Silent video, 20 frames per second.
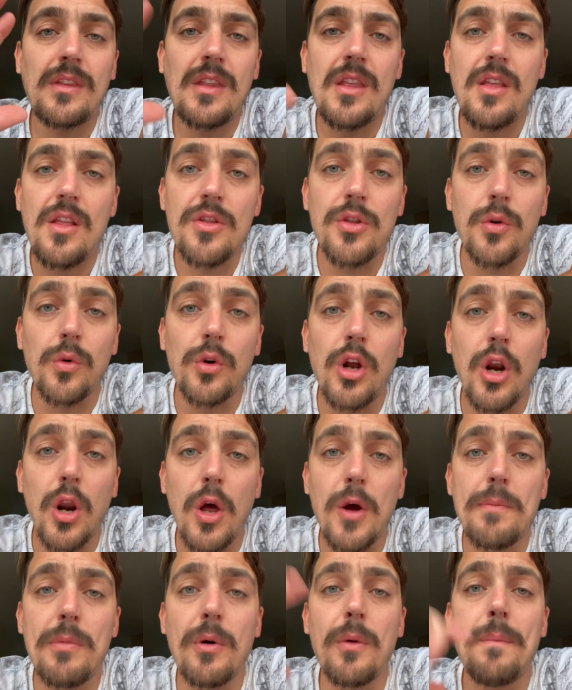the
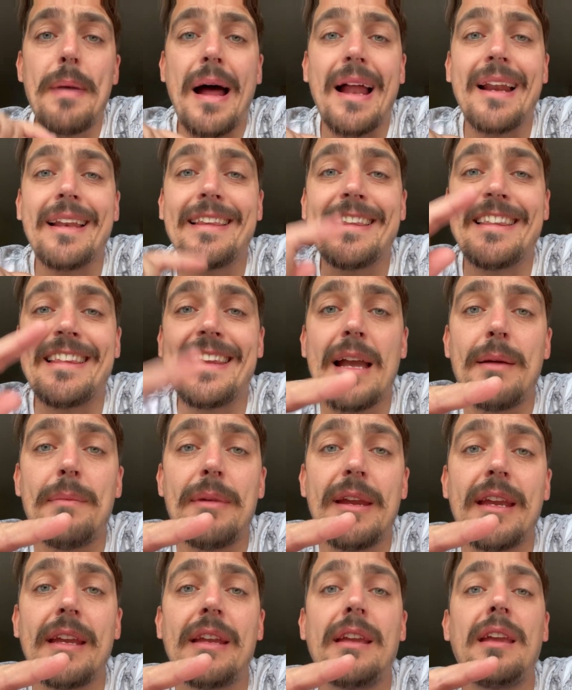global
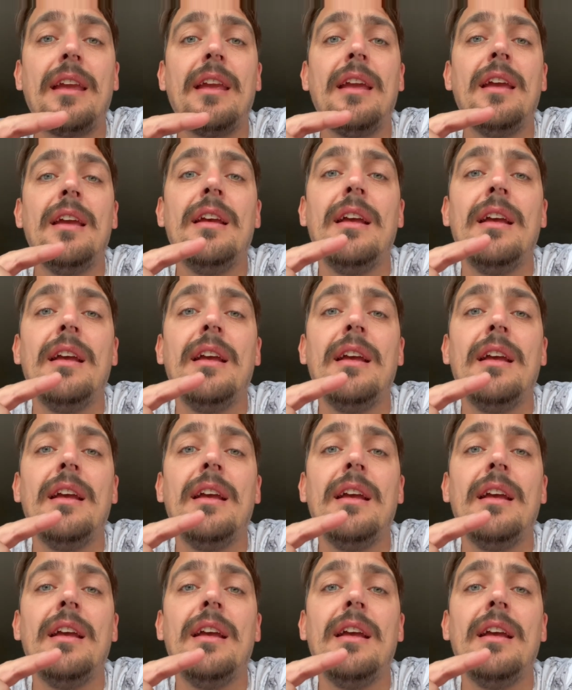pandemic,